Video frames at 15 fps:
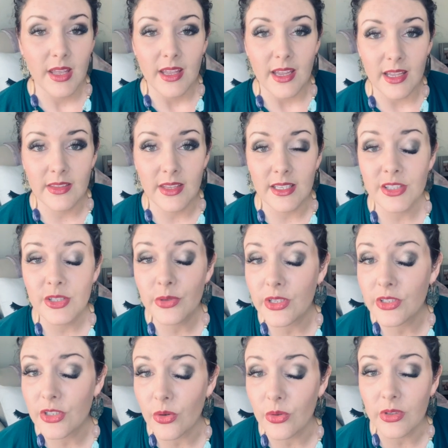And this you can
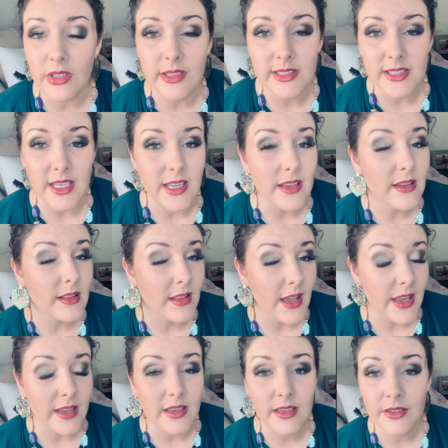totally see
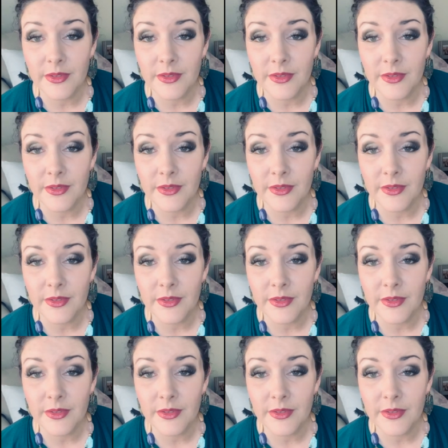like